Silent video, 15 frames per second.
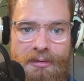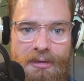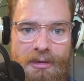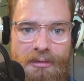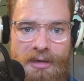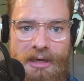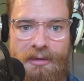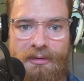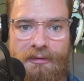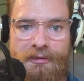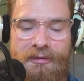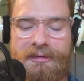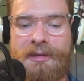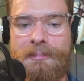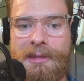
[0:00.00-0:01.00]
You know, I, this
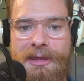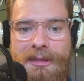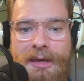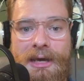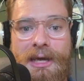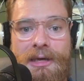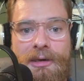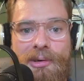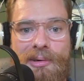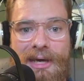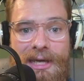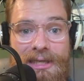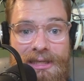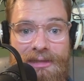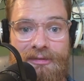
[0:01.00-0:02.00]
is something that I know
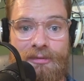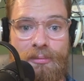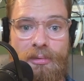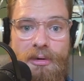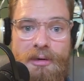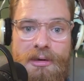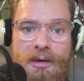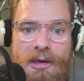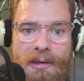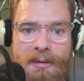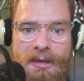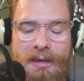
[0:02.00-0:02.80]
I need to work on.